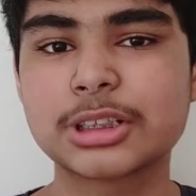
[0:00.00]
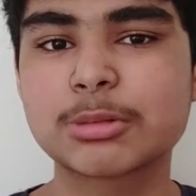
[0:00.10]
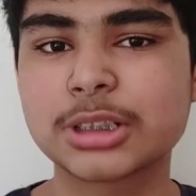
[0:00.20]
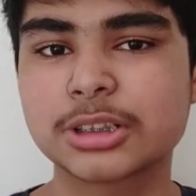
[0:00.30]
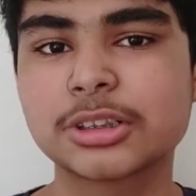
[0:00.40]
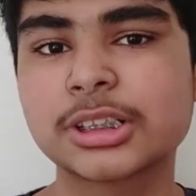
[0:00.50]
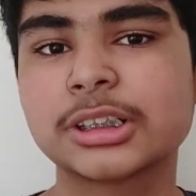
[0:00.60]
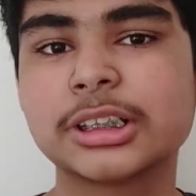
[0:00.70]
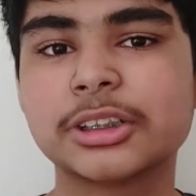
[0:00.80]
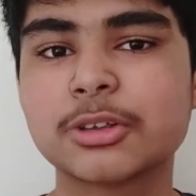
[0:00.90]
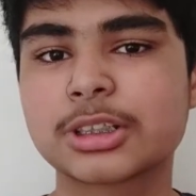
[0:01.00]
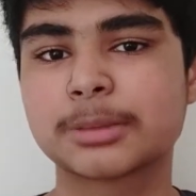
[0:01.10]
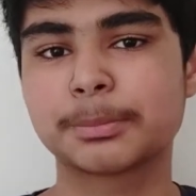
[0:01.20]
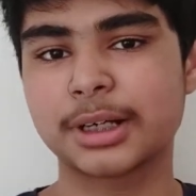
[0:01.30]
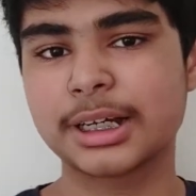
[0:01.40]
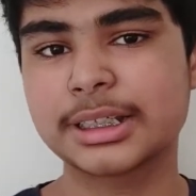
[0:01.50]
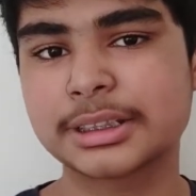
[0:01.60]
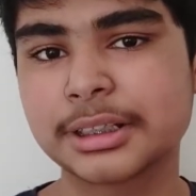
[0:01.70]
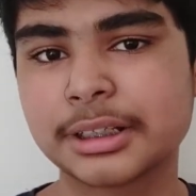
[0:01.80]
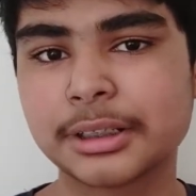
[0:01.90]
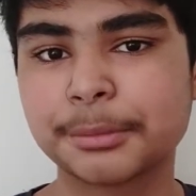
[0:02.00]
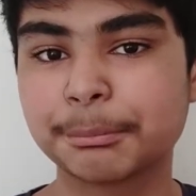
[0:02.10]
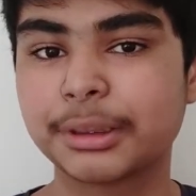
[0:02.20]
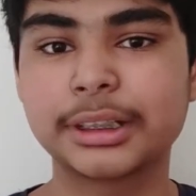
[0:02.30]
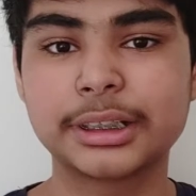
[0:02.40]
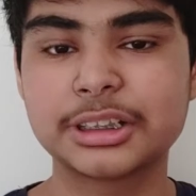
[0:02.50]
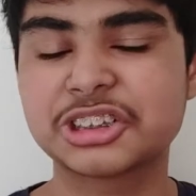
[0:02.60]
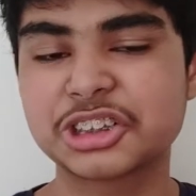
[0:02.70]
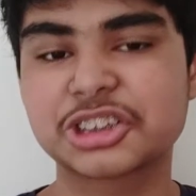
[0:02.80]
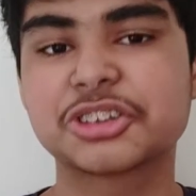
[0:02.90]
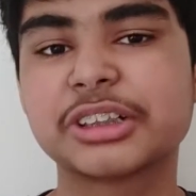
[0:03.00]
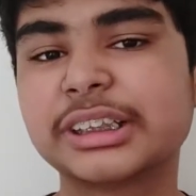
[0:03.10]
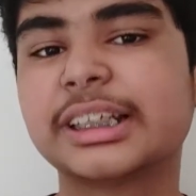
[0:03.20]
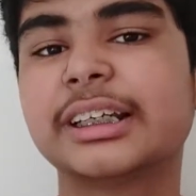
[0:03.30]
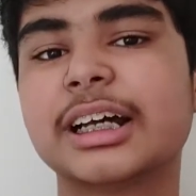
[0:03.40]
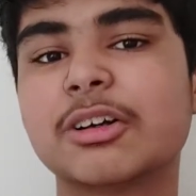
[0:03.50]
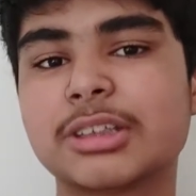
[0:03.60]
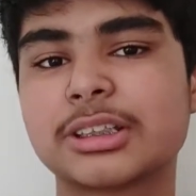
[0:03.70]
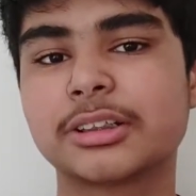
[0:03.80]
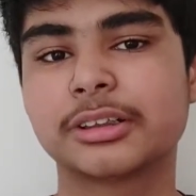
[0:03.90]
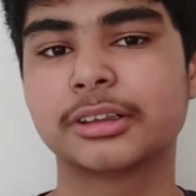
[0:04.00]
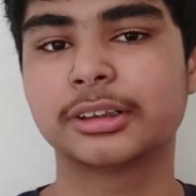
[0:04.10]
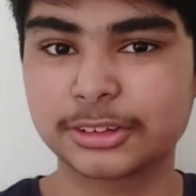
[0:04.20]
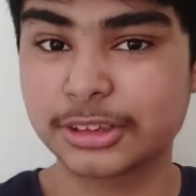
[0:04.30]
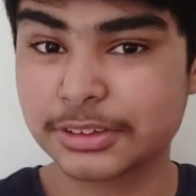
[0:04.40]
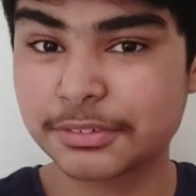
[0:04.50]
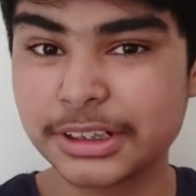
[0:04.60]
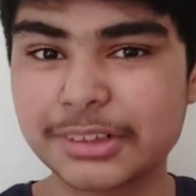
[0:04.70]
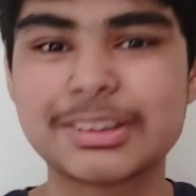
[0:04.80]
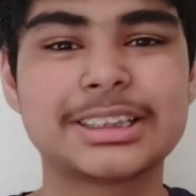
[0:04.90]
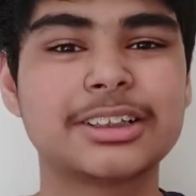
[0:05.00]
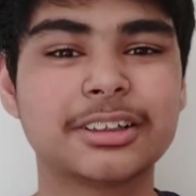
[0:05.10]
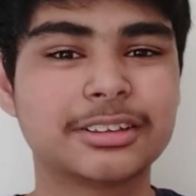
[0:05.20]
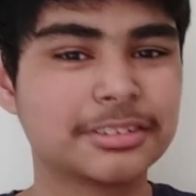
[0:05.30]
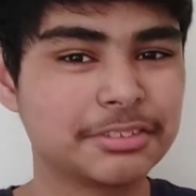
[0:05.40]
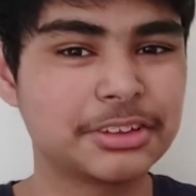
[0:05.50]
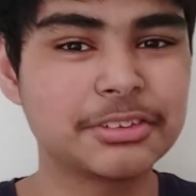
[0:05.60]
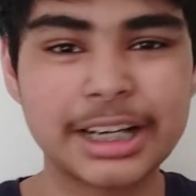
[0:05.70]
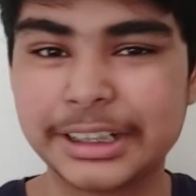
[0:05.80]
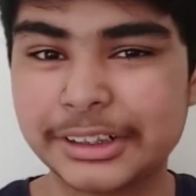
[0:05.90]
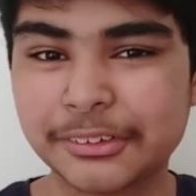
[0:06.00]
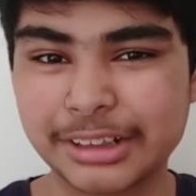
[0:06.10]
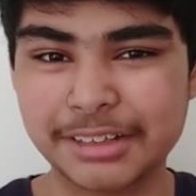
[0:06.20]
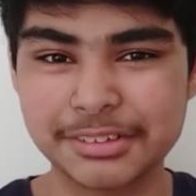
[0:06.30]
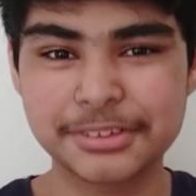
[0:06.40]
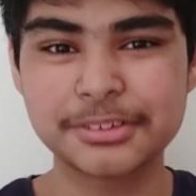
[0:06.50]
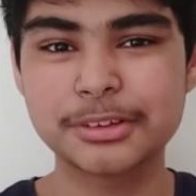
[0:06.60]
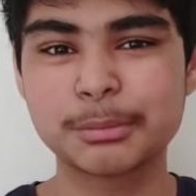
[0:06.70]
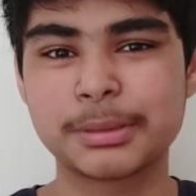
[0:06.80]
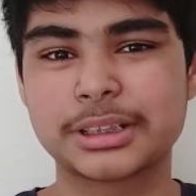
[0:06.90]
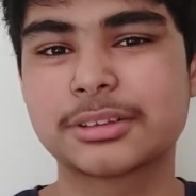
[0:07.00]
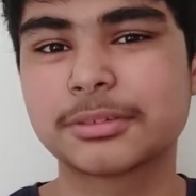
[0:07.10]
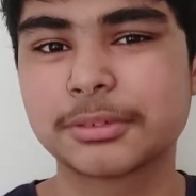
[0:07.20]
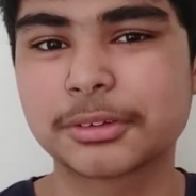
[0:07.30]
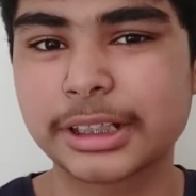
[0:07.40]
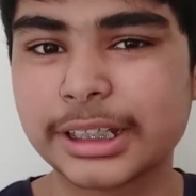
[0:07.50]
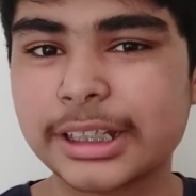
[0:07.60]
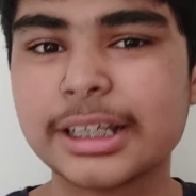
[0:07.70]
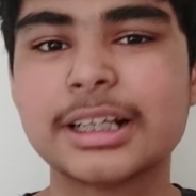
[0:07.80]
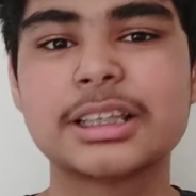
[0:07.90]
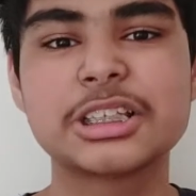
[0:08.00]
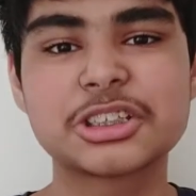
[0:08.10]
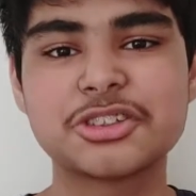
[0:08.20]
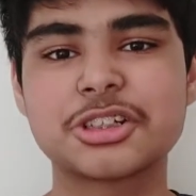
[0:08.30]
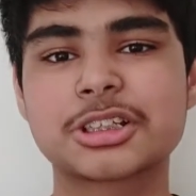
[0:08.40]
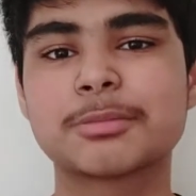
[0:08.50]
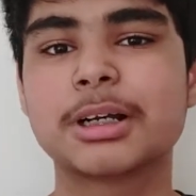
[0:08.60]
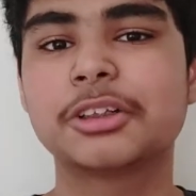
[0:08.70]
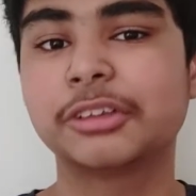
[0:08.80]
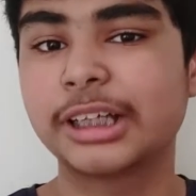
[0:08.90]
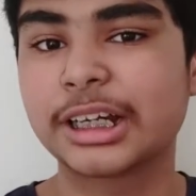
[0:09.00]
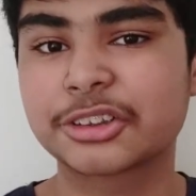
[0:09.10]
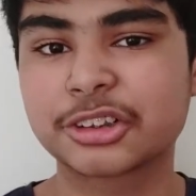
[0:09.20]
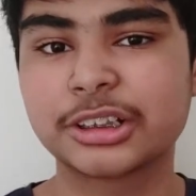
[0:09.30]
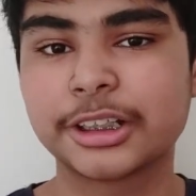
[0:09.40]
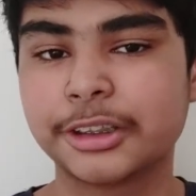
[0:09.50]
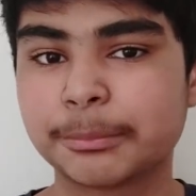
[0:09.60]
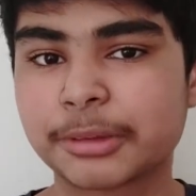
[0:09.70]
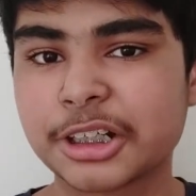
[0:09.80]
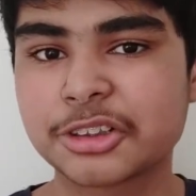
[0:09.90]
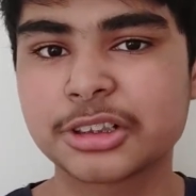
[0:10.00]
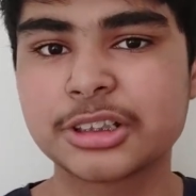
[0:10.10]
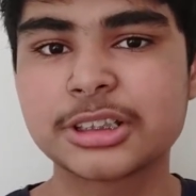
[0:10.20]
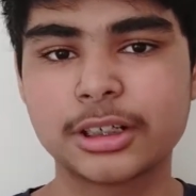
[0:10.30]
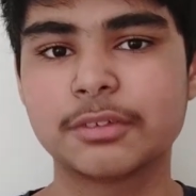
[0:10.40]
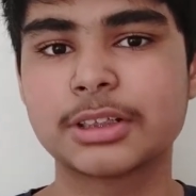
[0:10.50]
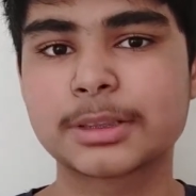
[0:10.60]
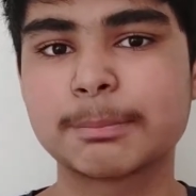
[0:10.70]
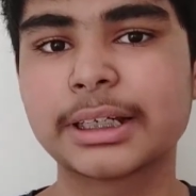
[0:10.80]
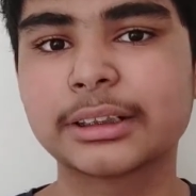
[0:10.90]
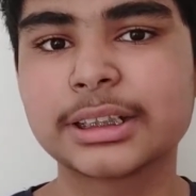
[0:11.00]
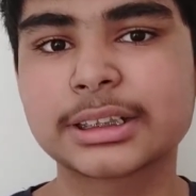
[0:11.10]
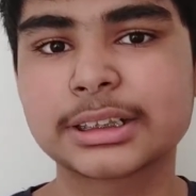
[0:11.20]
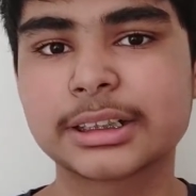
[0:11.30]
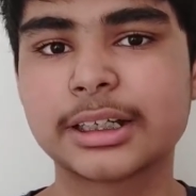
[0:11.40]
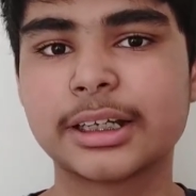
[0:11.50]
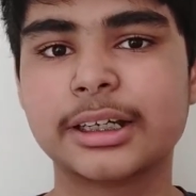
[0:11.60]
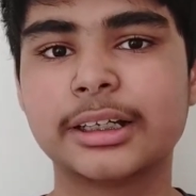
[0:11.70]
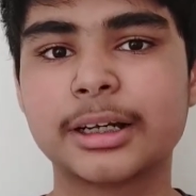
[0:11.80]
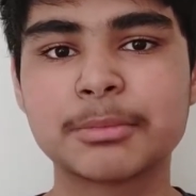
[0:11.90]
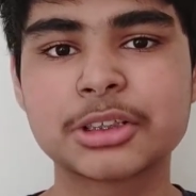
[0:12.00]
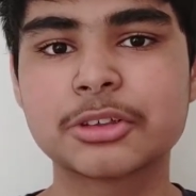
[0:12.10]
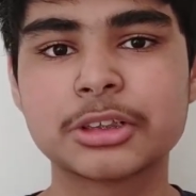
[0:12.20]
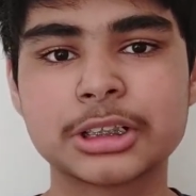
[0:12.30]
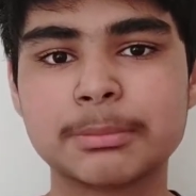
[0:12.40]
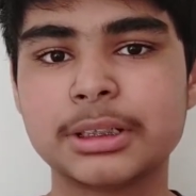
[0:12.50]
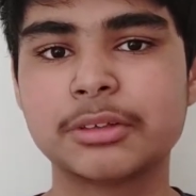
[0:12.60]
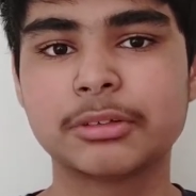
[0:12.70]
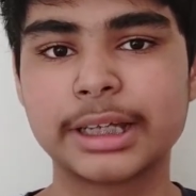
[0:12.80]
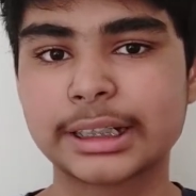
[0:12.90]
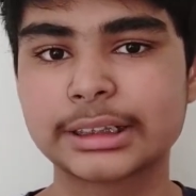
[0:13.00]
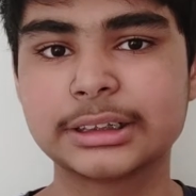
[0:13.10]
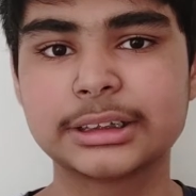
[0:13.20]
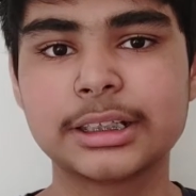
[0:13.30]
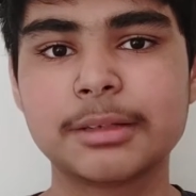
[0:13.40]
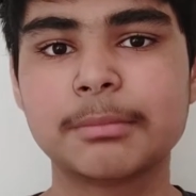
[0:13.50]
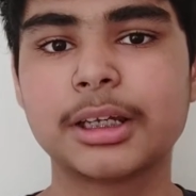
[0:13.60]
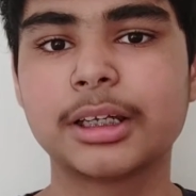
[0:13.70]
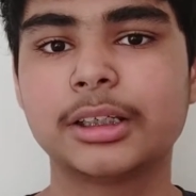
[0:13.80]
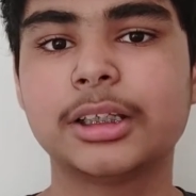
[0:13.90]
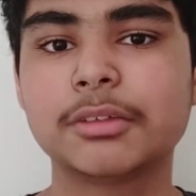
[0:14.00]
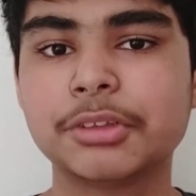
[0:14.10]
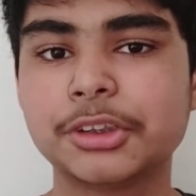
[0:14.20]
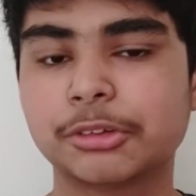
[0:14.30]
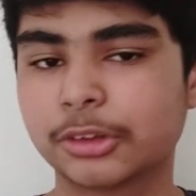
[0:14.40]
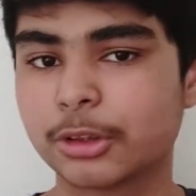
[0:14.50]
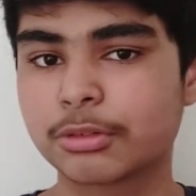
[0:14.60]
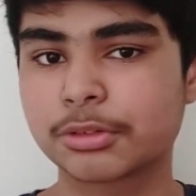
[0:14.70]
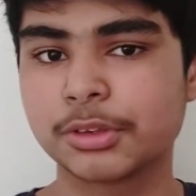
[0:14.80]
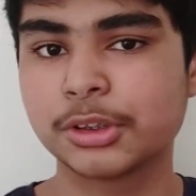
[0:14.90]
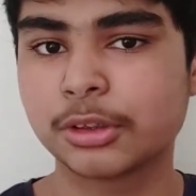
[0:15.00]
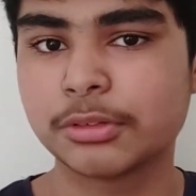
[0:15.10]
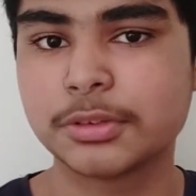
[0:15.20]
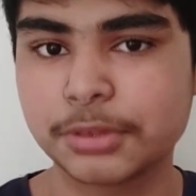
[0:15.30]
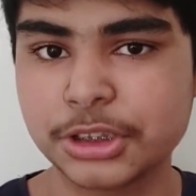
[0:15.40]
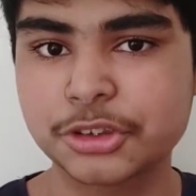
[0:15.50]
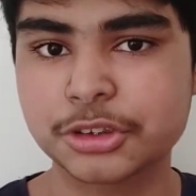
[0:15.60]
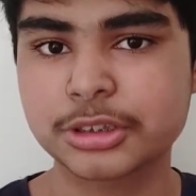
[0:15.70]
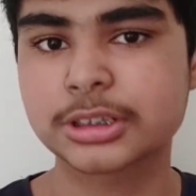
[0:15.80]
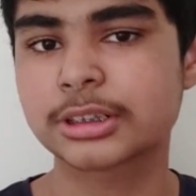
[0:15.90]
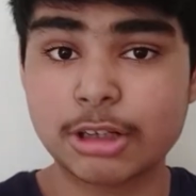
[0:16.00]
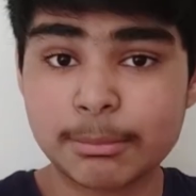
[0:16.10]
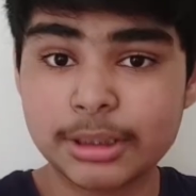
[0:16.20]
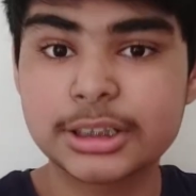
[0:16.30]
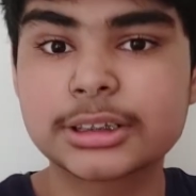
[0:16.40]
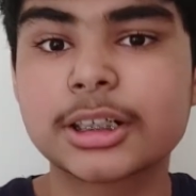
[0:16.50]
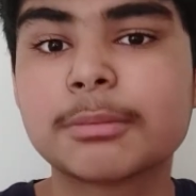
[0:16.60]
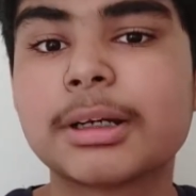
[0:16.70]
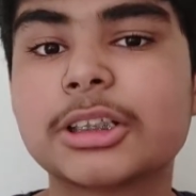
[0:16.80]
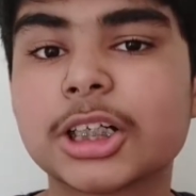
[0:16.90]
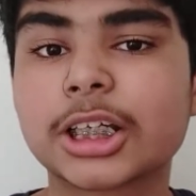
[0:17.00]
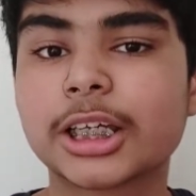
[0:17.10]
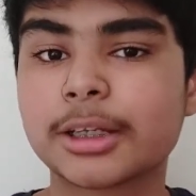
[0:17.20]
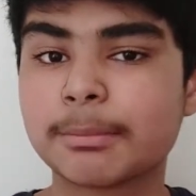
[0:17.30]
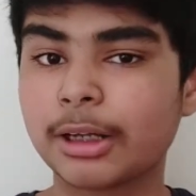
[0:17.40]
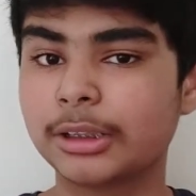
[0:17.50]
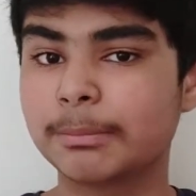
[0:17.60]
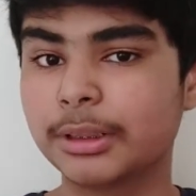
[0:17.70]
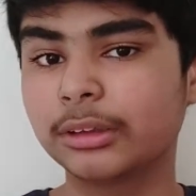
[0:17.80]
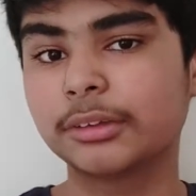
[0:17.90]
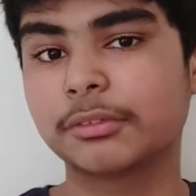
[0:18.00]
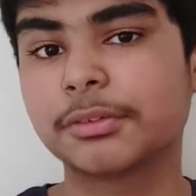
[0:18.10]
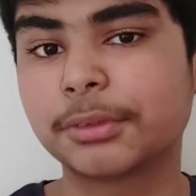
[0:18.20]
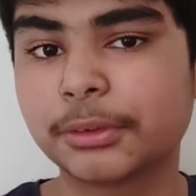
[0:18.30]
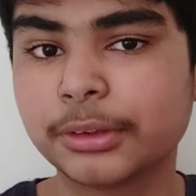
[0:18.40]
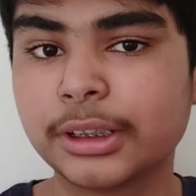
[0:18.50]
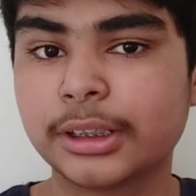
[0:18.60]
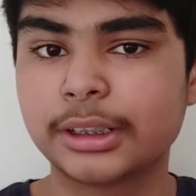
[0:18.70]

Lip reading: this was certainly no surprise, but it's just great that now it's here. So this video is not a review. I don't have a Google Pixel 4a. This is just my reaction and impressions of the spec list, and I'm just going to be reacting to them and giving you an overview of the features. So I'm going to start by talking about the build of the phone.